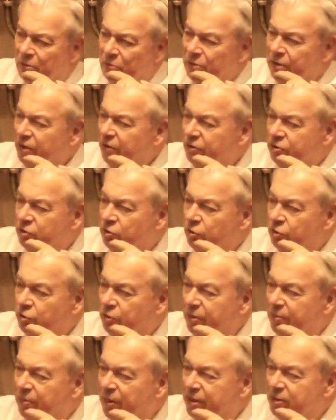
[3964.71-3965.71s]
Within
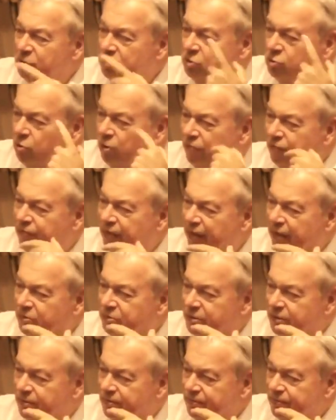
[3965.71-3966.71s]
2-3 months, it was
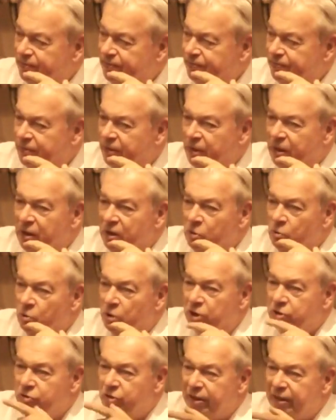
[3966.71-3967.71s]
12,000.
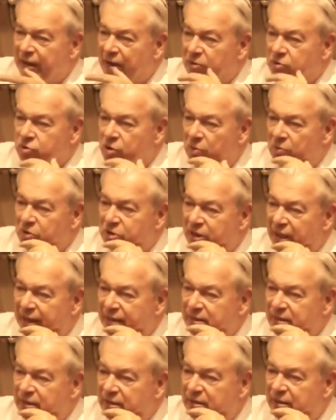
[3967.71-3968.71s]
Wall Street now is almost
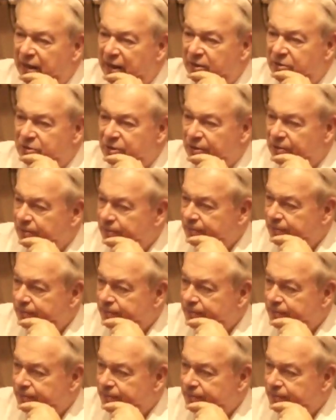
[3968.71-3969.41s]
18,000.